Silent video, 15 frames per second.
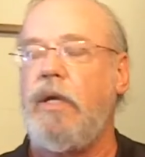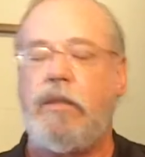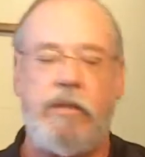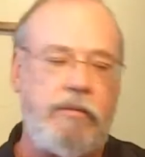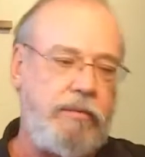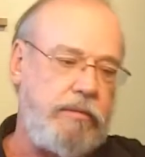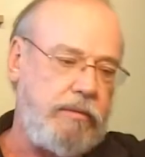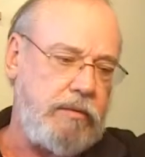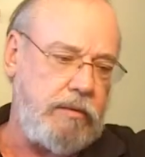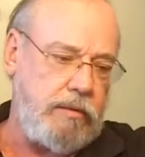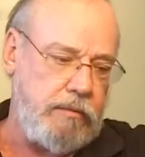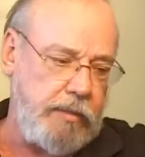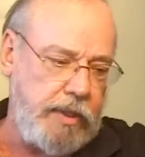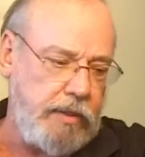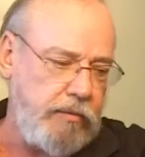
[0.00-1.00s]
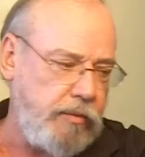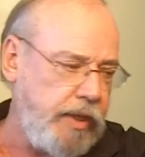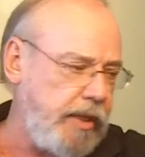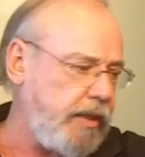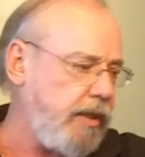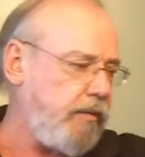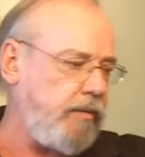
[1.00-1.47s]
And the man
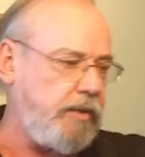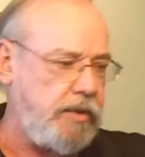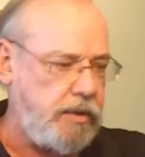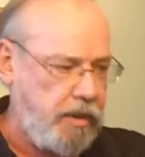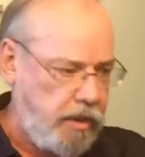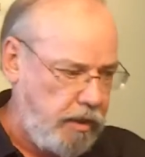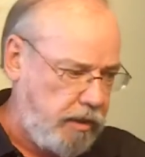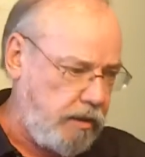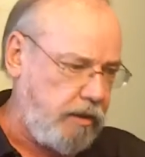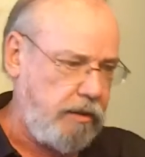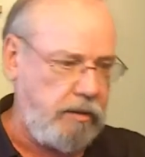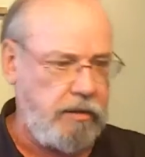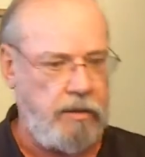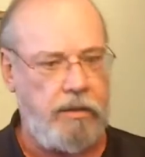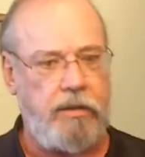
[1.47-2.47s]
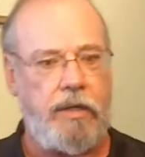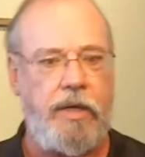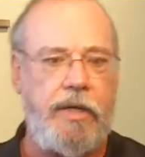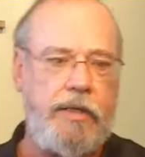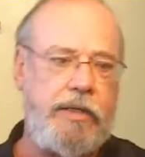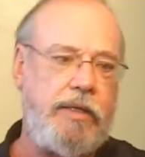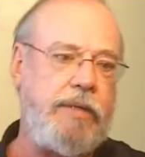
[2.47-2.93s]
ran out with his gun.
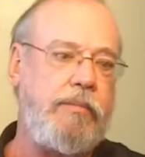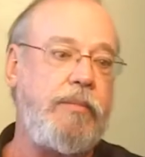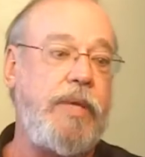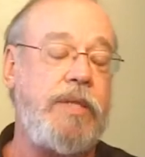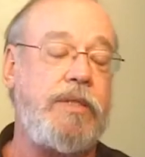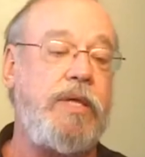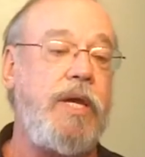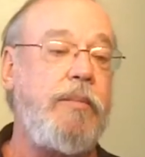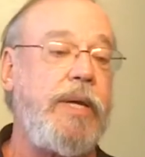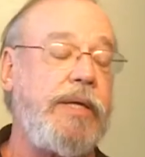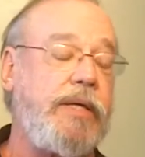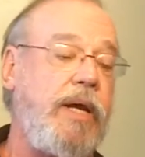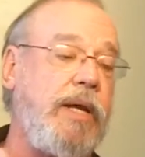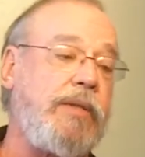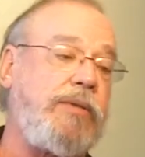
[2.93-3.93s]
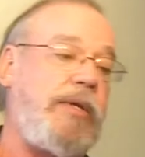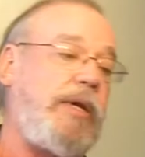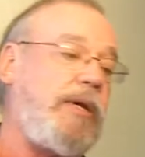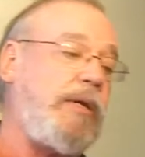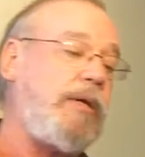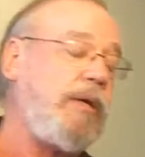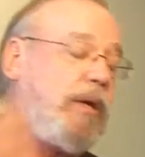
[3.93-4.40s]
And by the time I got
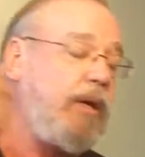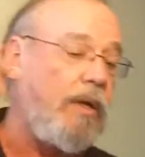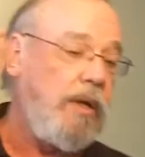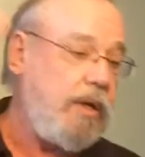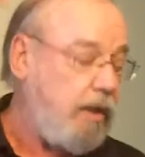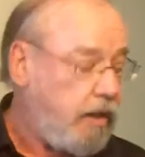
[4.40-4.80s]
there,